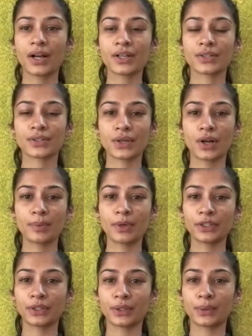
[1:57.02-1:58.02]

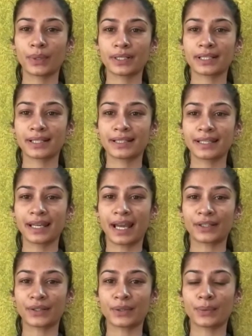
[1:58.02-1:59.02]
Sorbonne University
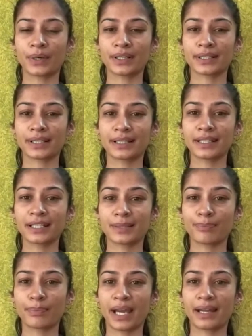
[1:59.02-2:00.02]
and
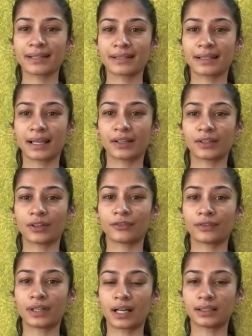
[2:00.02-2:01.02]
Universities Paris site of
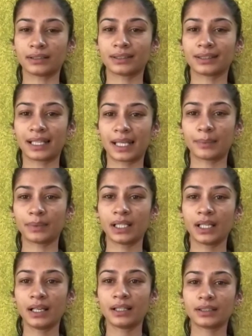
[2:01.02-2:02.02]
France claimed
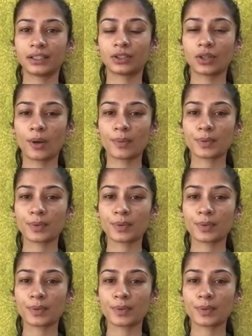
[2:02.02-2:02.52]
the top